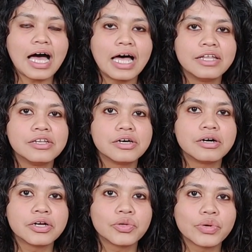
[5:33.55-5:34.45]
And
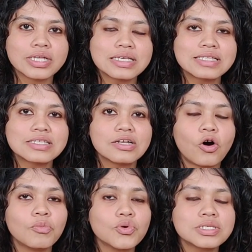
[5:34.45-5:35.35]
it's
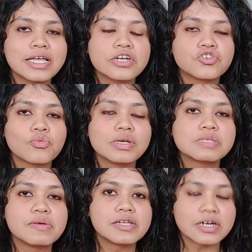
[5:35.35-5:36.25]
almost like
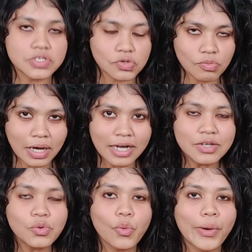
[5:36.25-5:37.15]
Jungmin's
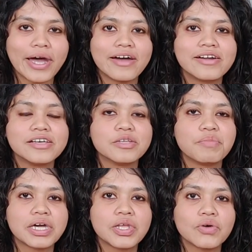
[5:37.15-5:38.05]
Bildungsroman, where in the
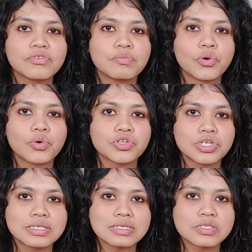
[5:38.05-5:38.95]
beginning of the book
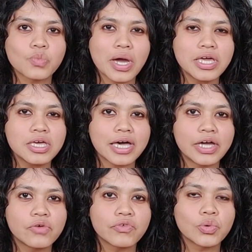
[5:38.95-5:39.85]
she's this very
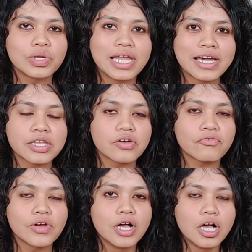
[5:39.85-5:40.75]
kind of
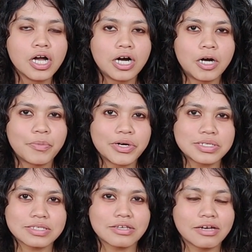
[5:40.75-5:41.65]
negative
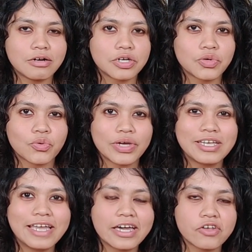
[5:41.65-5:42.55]
person,
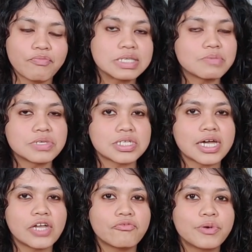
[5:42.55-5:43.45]
very negative,
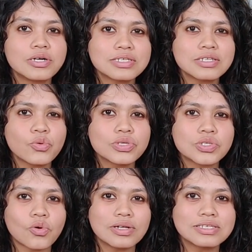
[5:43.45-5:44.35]
pessimistic kind of person who
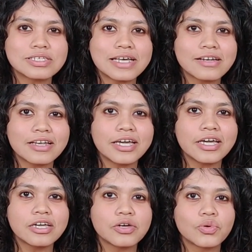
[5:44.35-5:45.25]
is
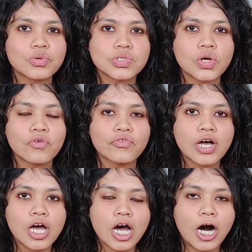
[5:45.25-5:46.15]
constantly, sort of
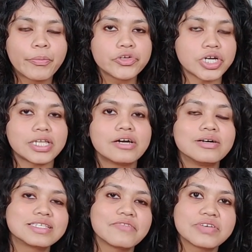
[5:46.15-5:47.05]
projecting
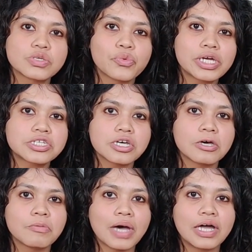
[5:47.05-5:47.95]
herself as a
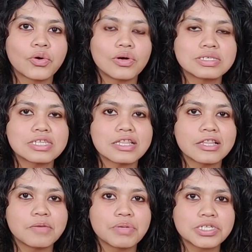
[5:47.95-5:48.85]
victim, and
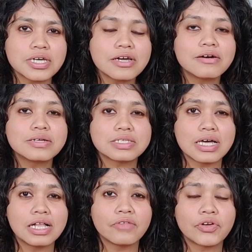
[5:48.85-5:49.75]
constantly pitying
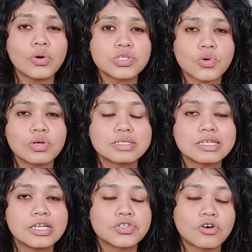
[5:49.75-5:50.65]
herself, and also
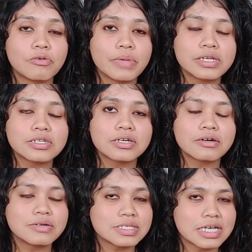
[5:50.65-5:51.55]
constantly
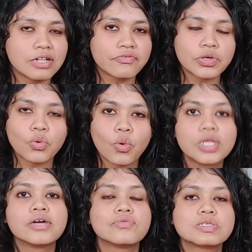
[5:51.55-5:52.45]
tormenting herself,
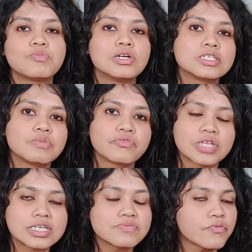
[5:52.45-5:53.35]
holding her responsible
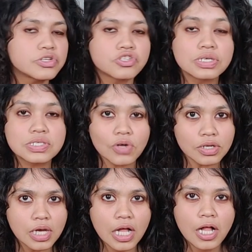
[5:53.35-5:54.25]
for things for which she's
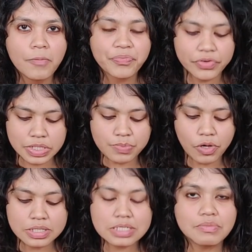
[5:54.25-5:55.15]
not
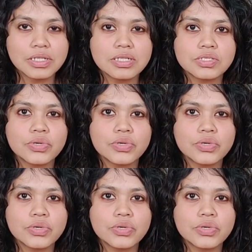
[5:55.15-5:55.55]
responsible.